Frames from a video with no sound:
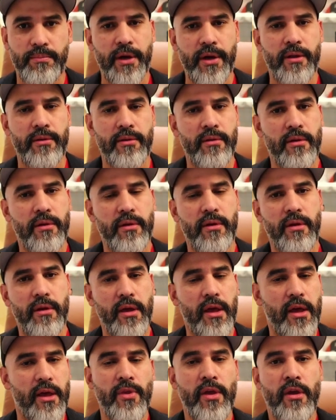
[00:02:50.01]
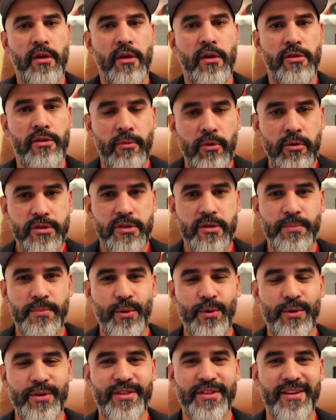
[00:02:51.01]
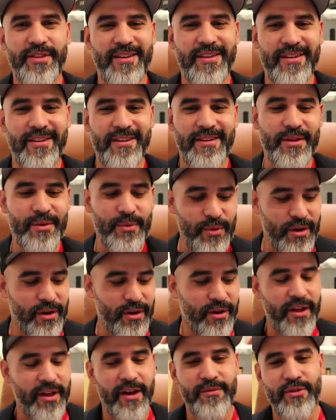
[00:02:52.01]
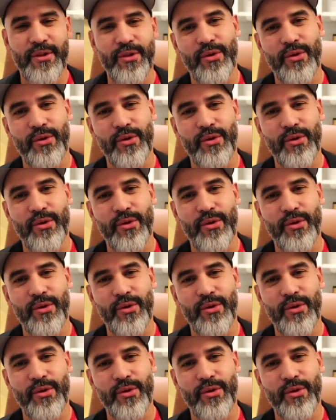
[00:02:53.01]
But hey, the most important thing here that we all have